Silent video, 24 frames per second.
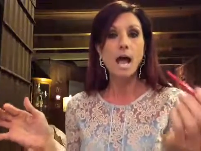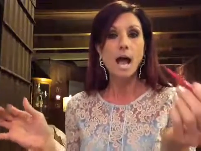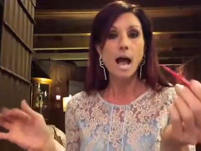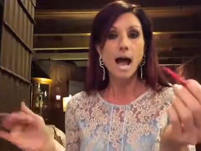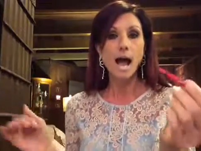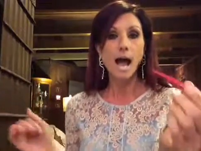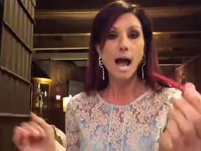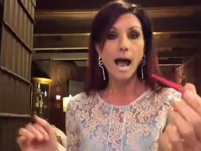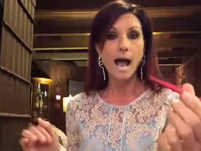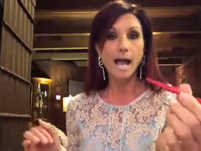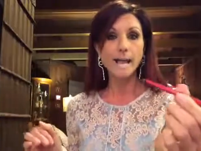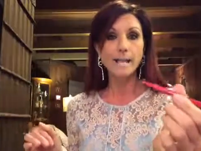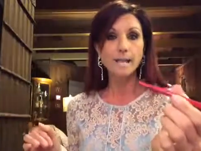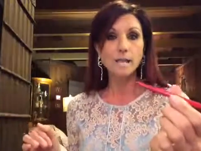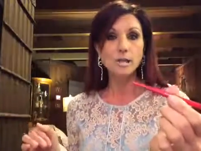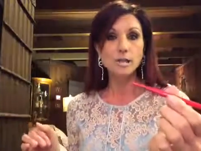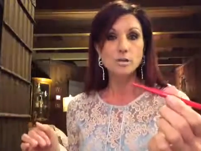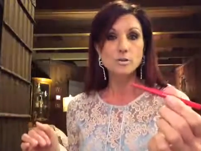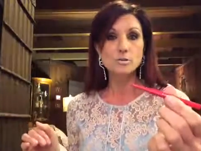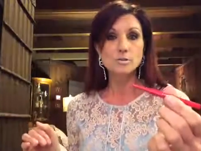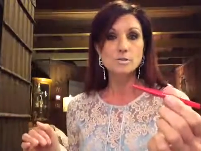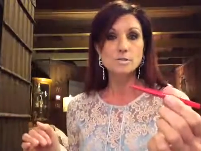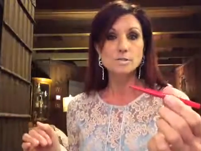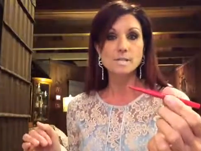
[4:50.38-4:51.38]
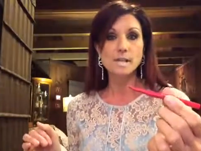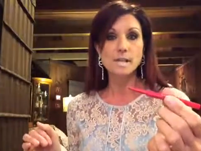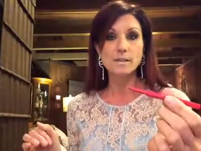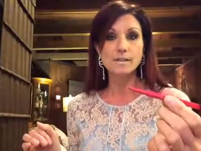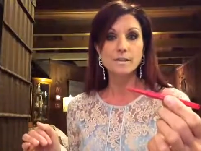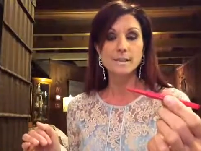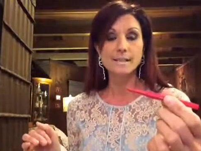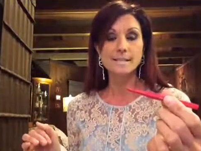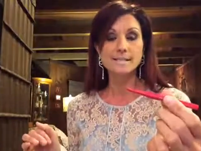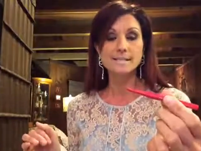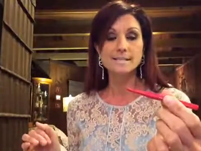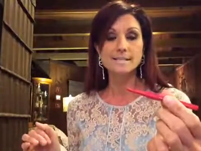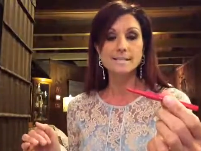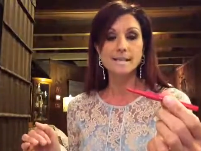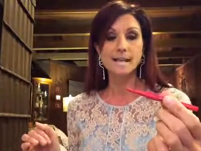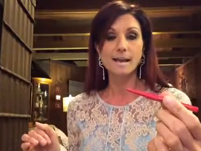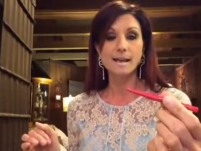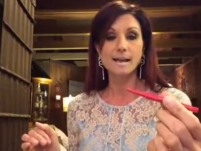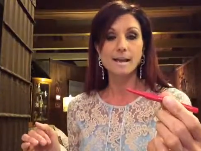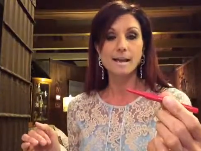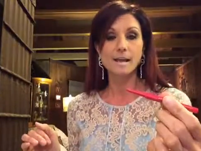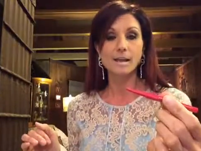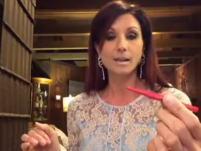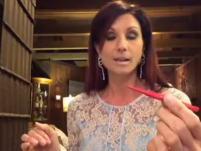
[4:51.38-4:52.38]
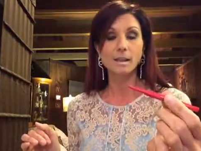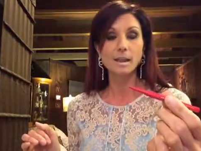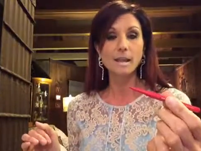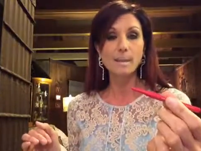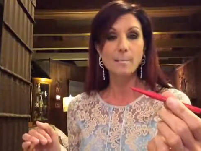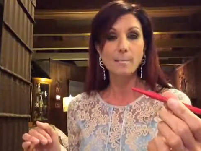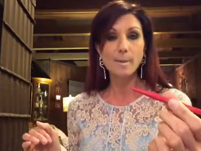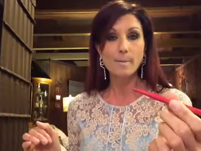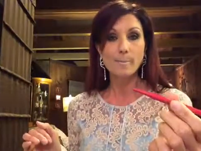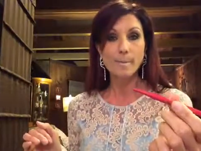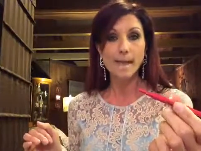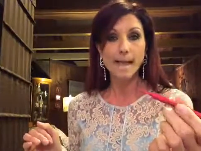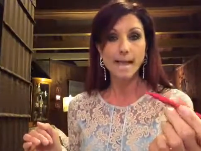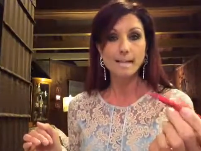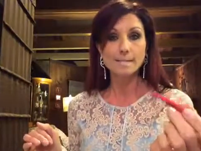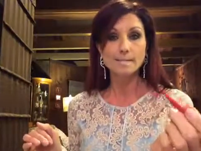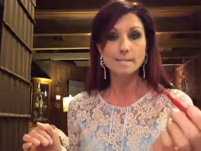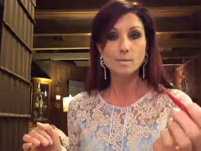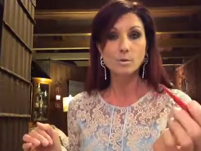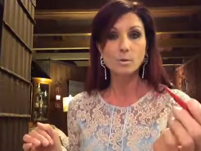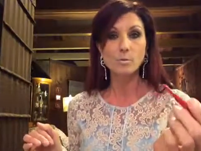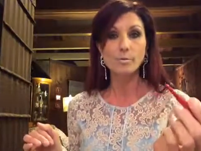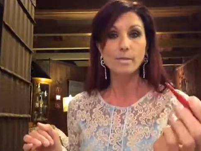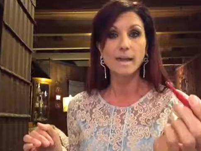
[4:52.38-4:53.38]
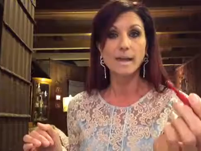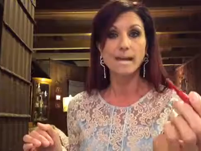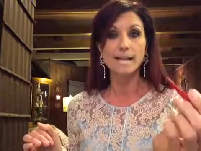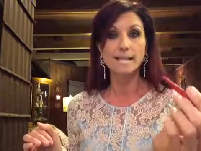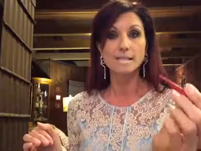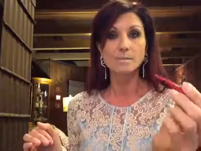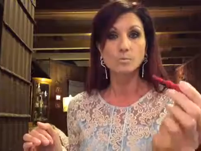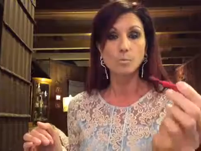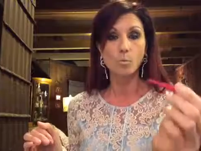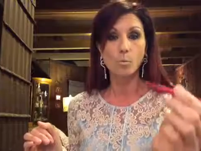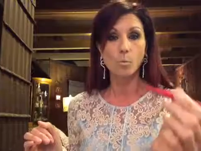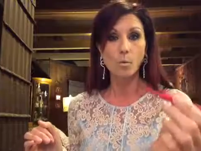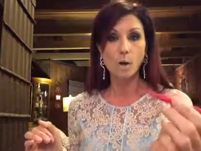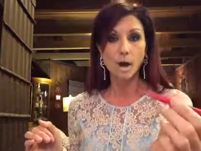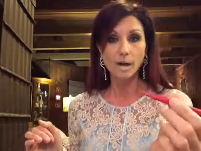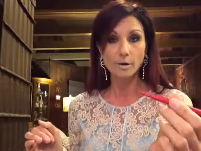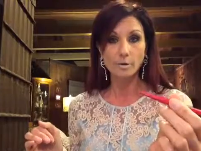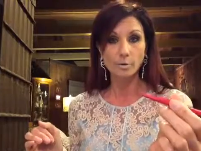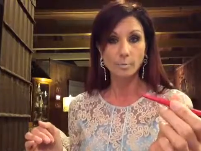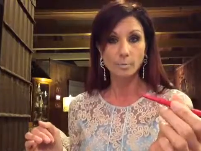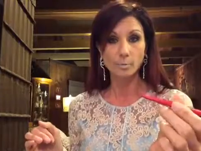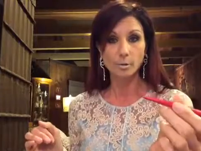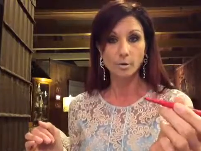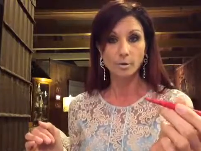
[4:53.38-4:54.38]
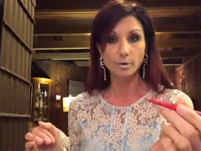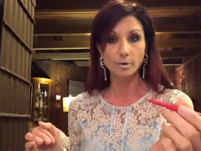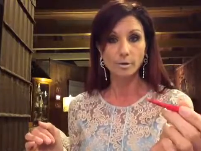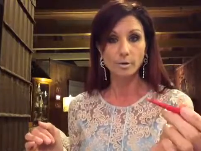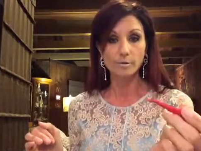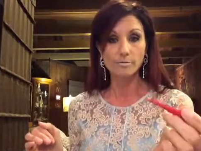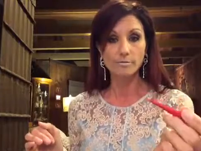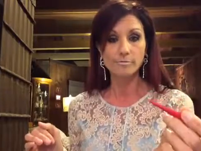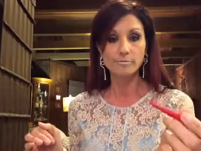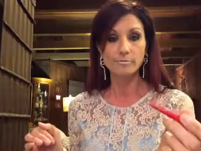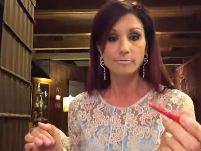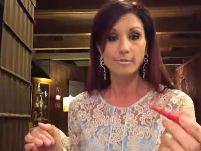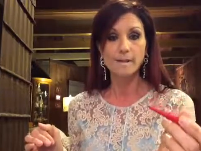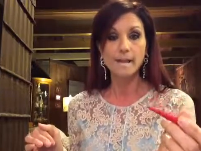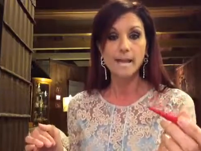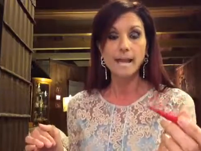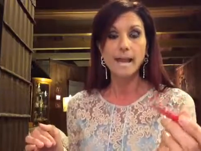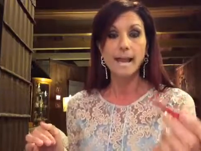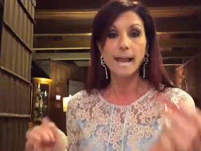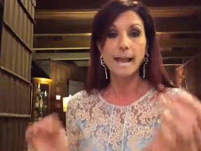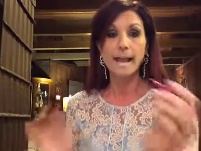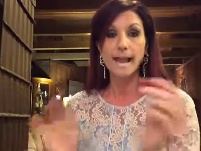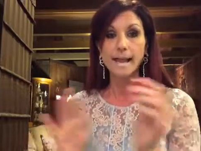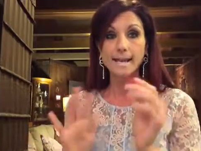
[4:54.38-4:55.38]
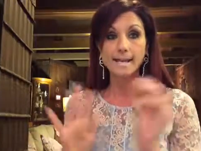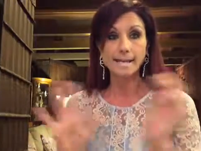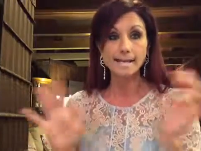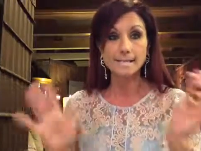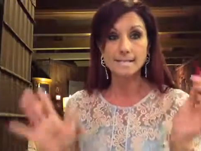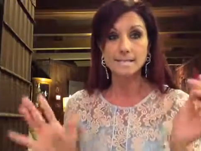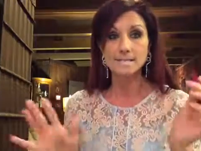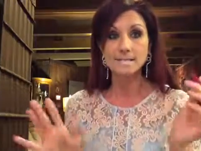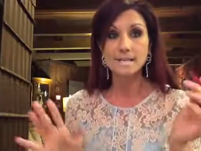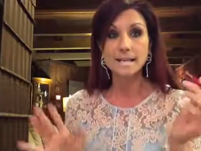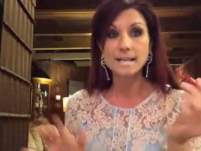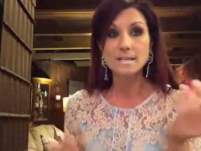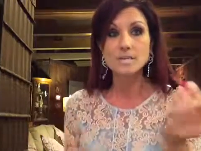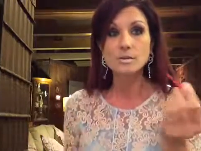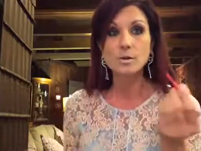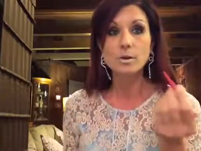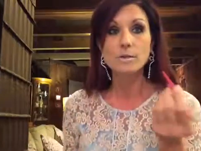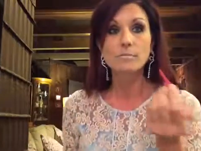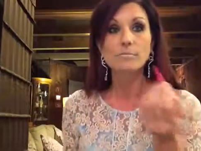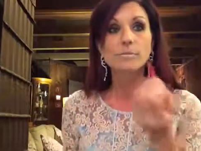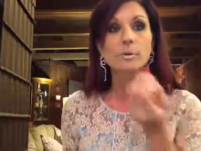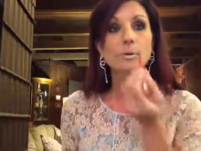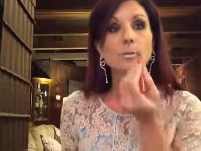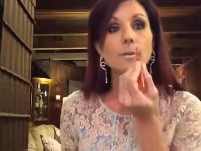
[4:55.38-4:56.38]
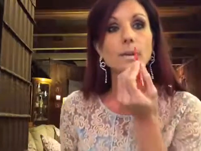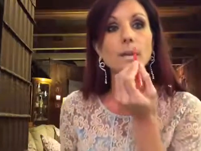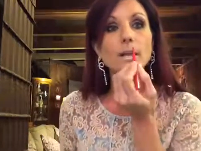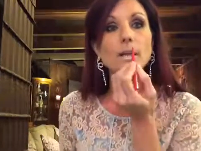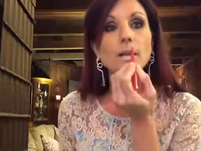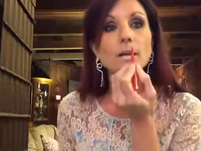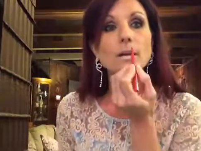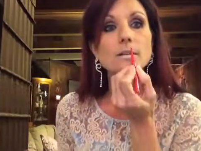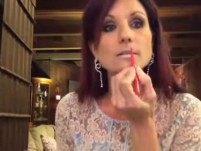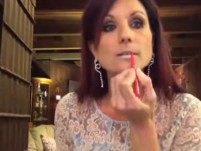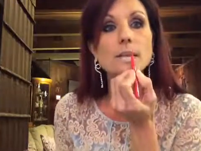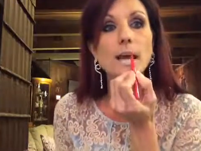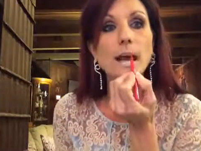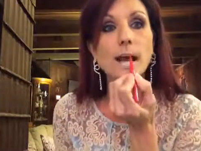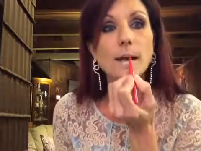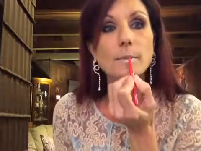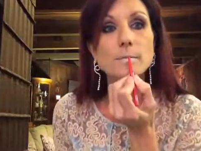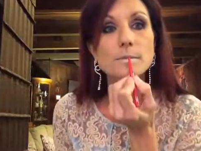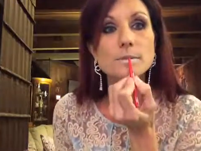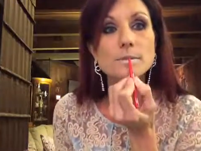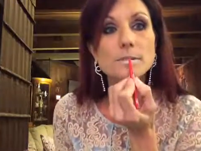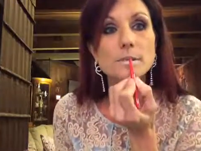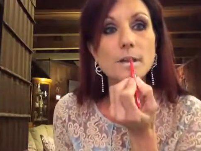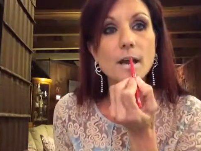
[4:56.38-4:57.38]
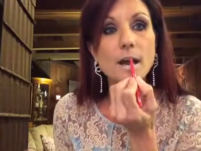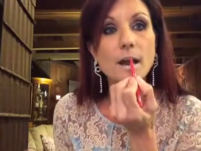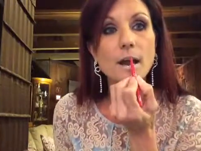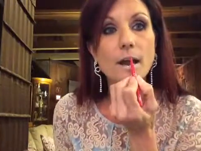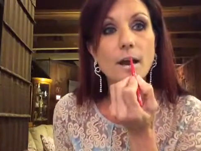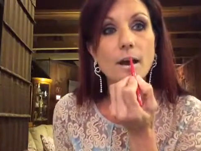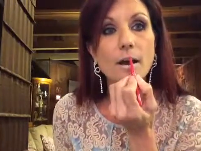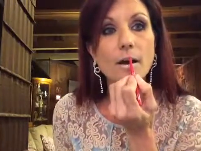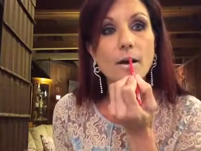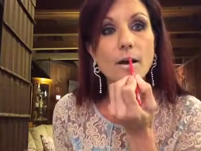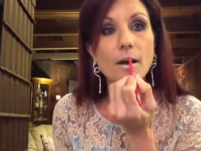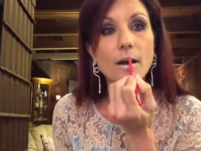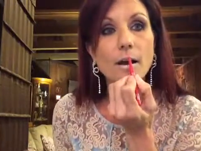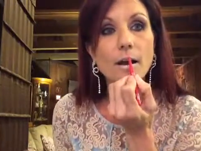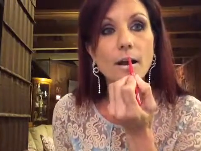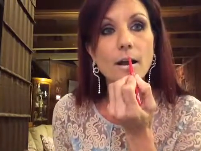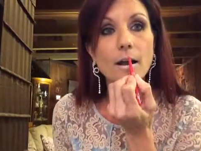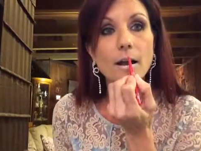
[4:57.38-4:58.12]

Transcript: I use this lip pencil that is waterproof and it stays on for a really long time. So